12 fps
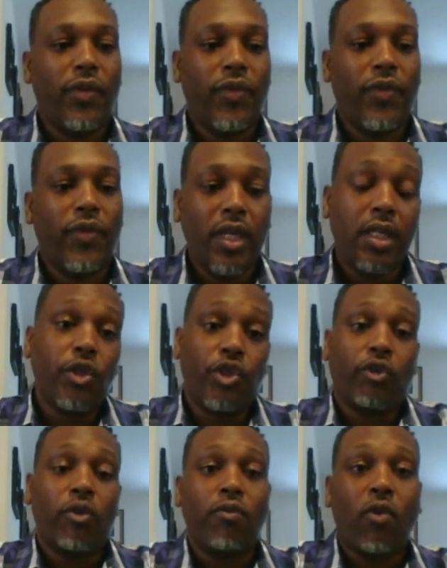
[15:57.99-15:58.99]
Within the
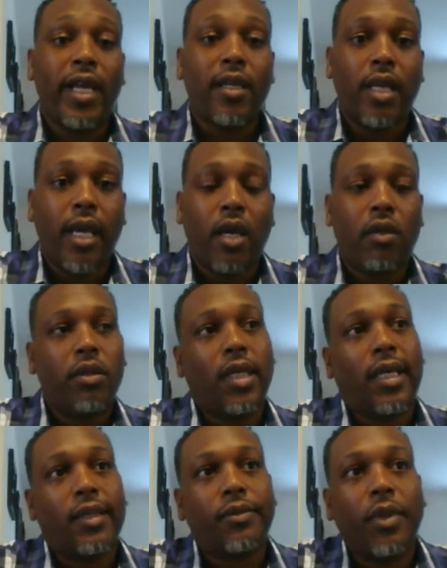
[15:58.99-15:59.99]
synergy group right now,
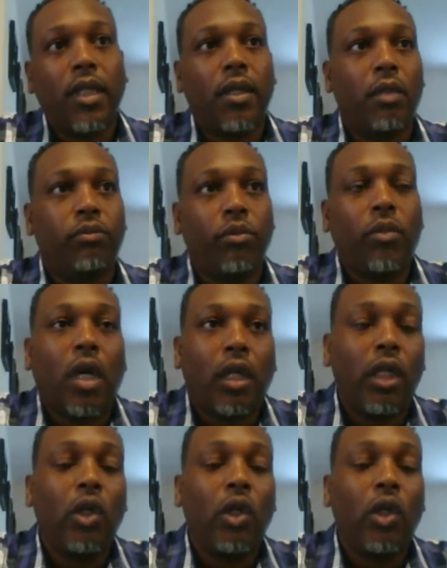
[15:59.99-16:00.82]
a